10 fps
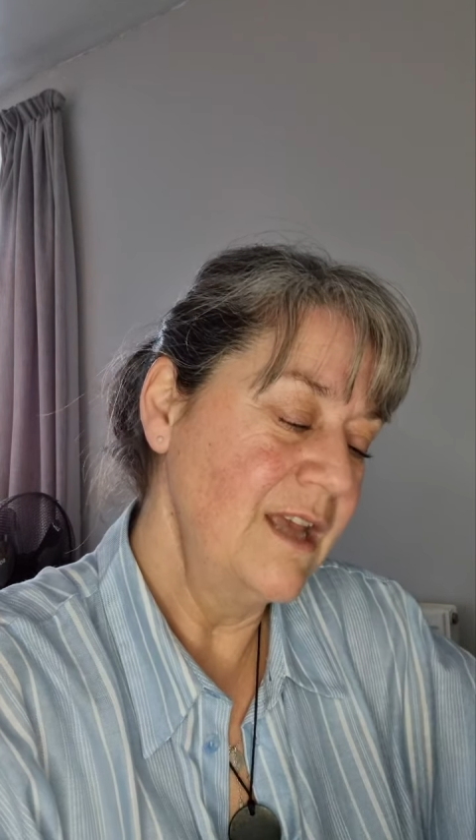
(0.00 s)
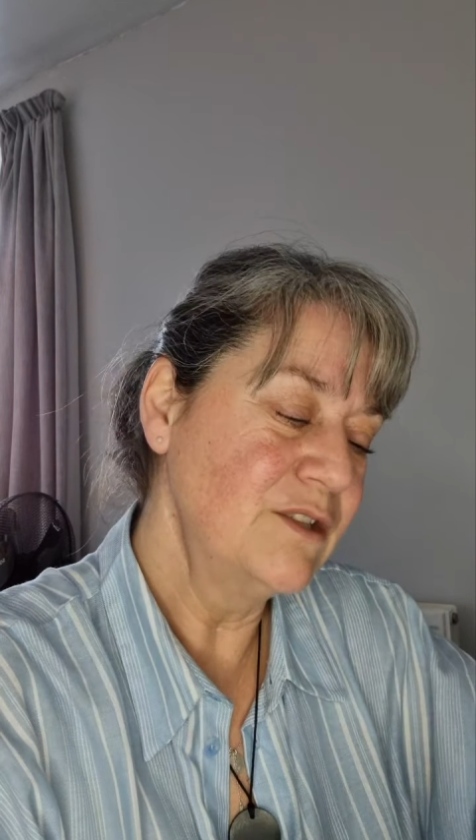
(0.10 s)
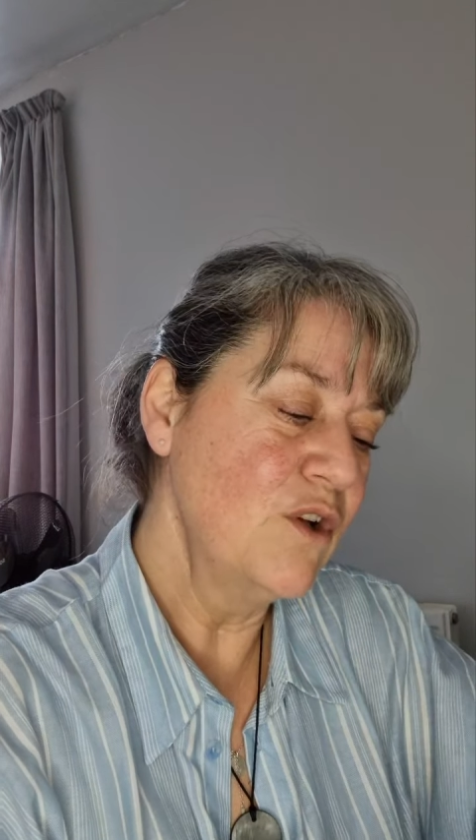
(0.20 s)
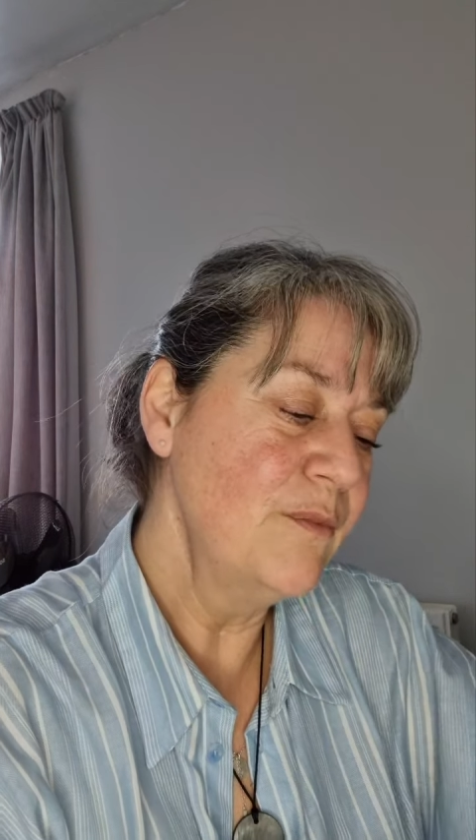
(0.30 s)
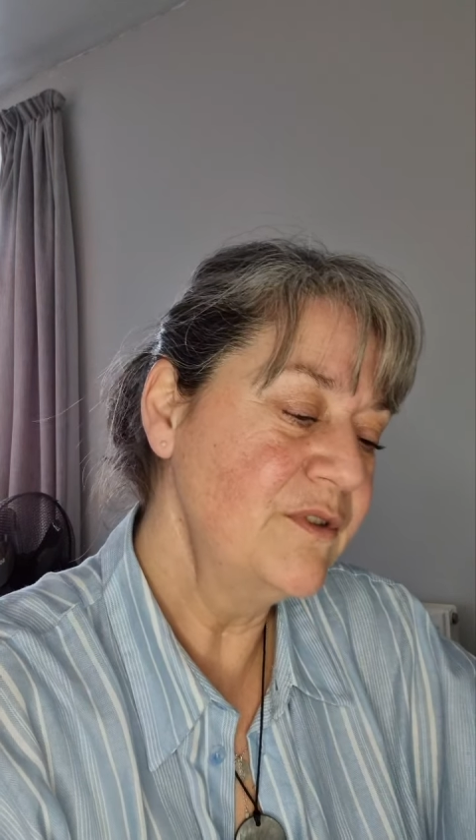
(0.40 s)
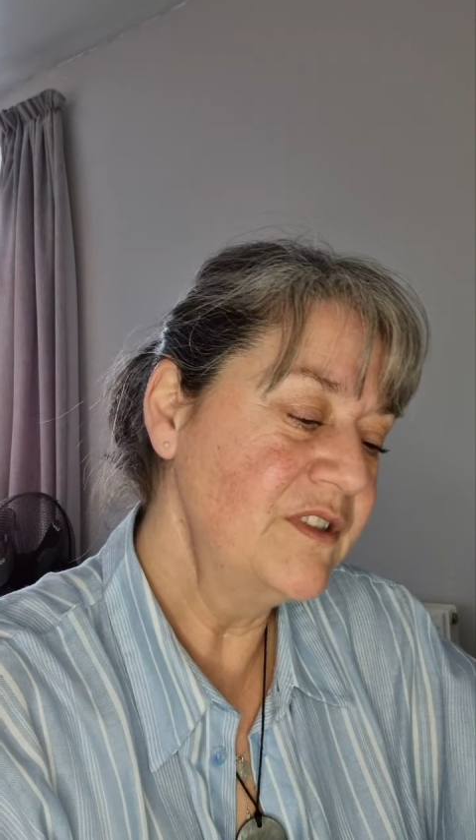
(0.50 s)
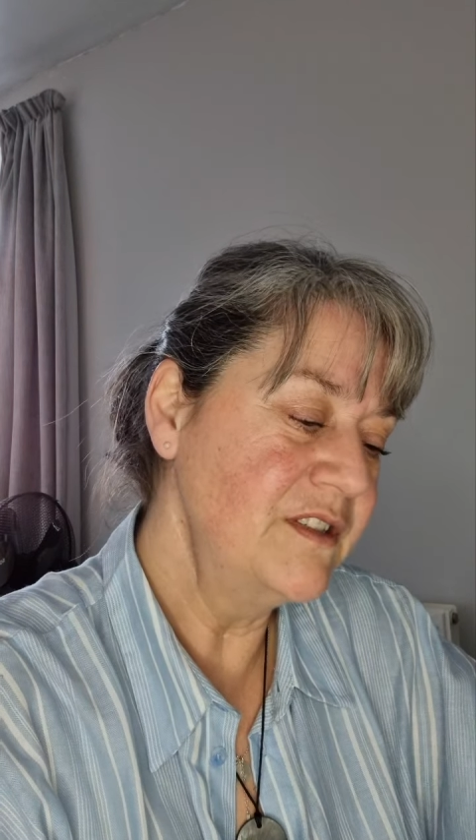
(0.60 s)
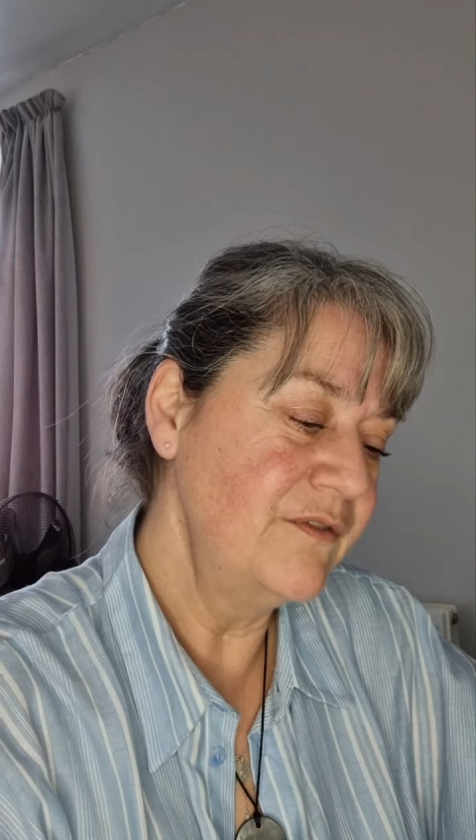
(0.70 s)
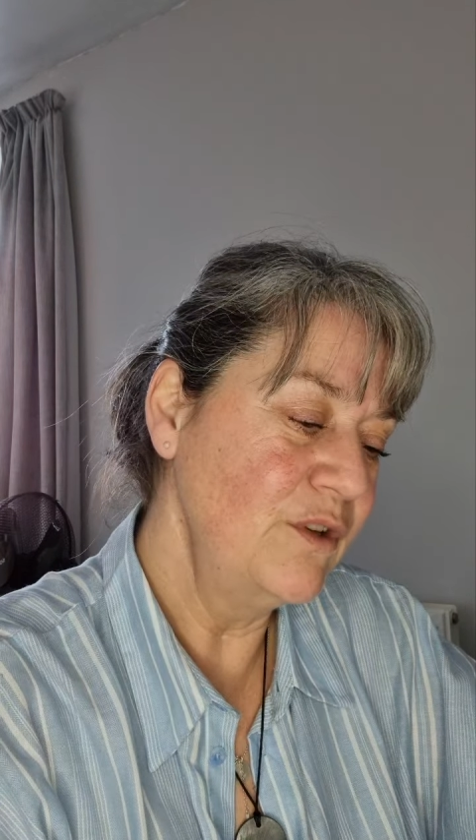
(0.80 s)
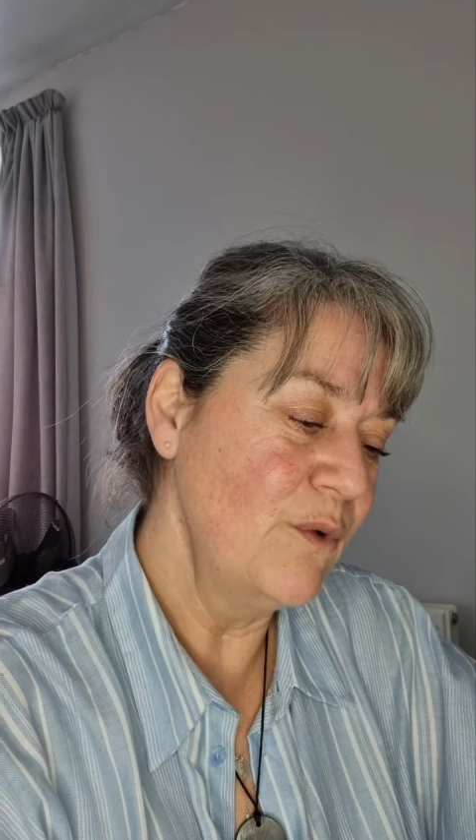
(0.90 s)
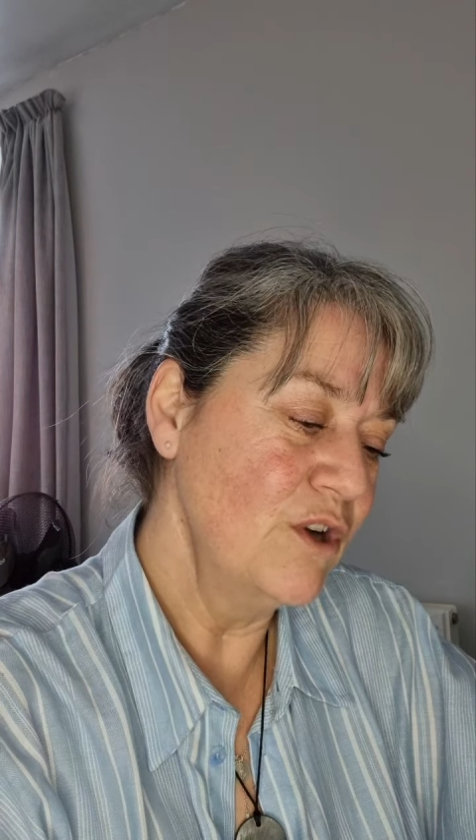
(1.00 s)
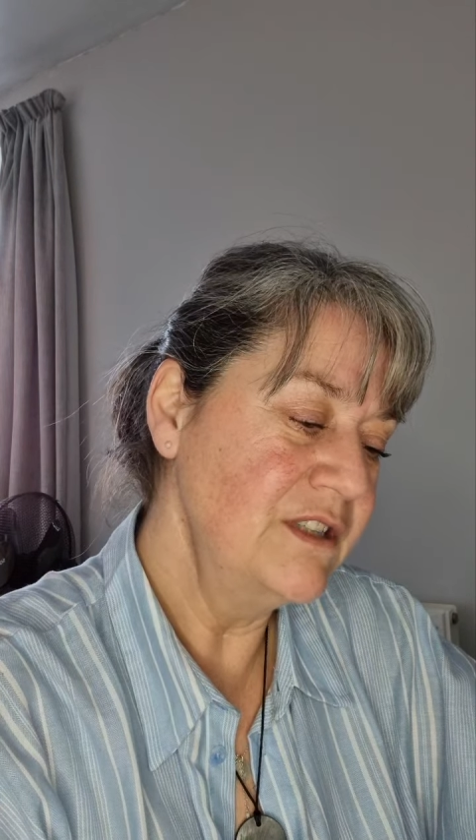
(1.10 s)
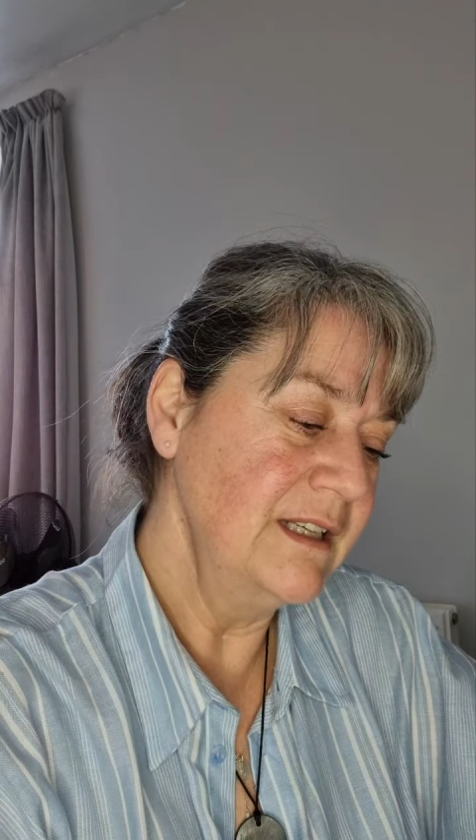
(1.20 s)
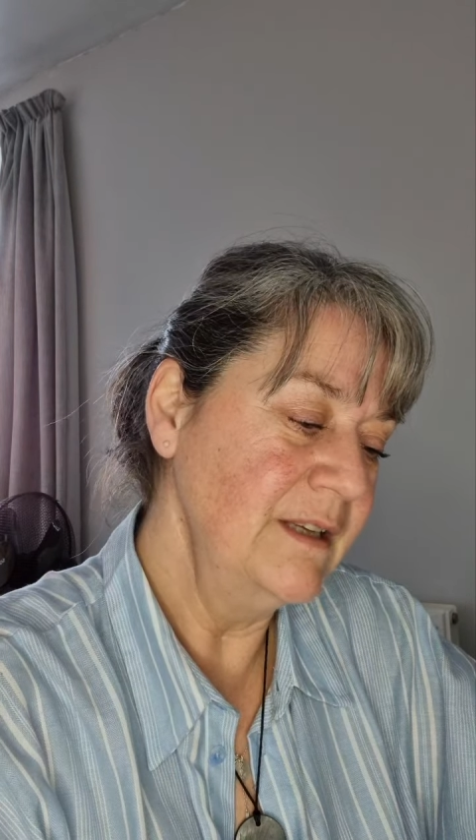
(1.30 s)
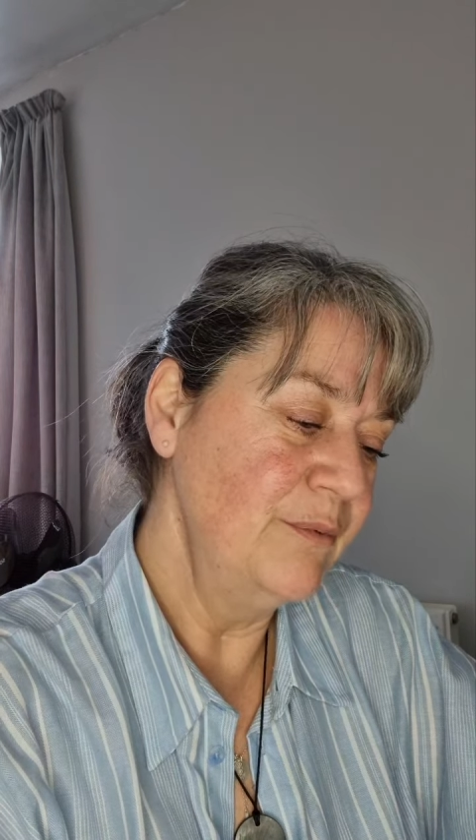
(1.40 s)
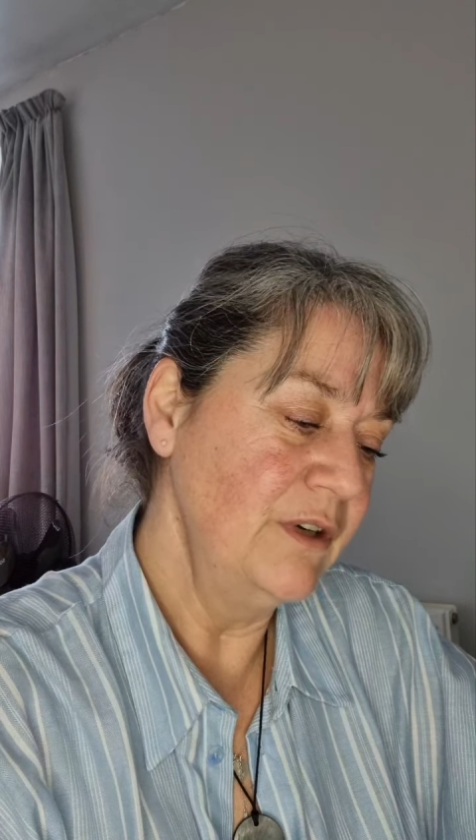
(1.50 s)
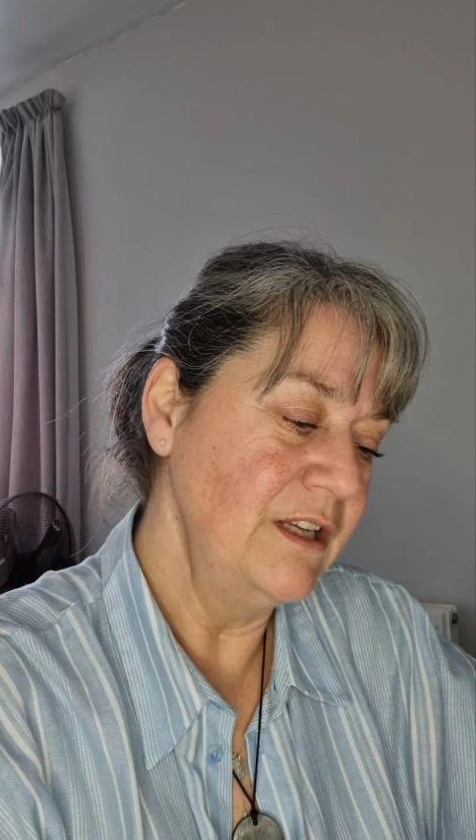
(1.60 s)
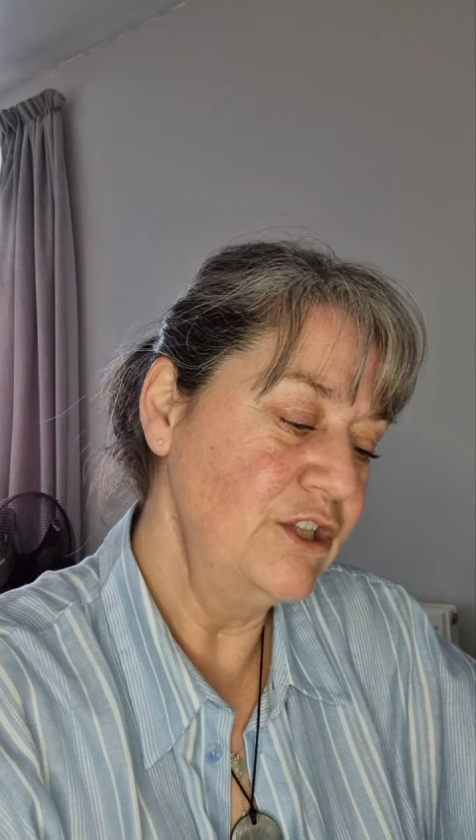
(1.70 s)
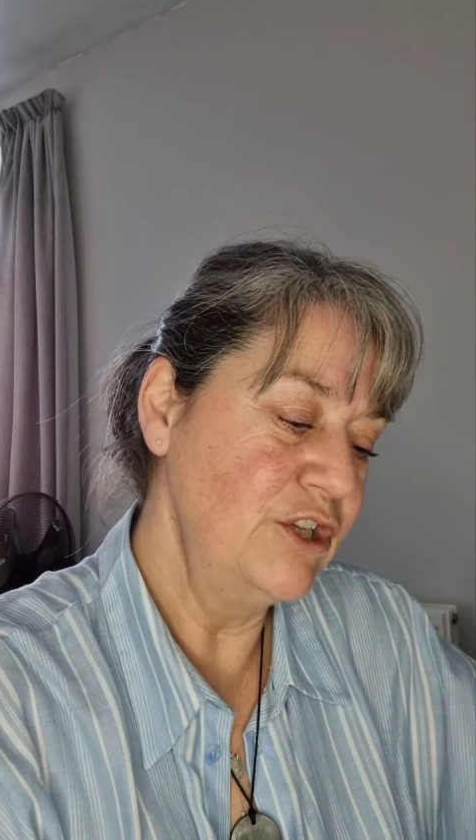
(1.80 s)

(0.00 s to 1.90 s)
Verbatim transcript: It's almost as if you are deliberately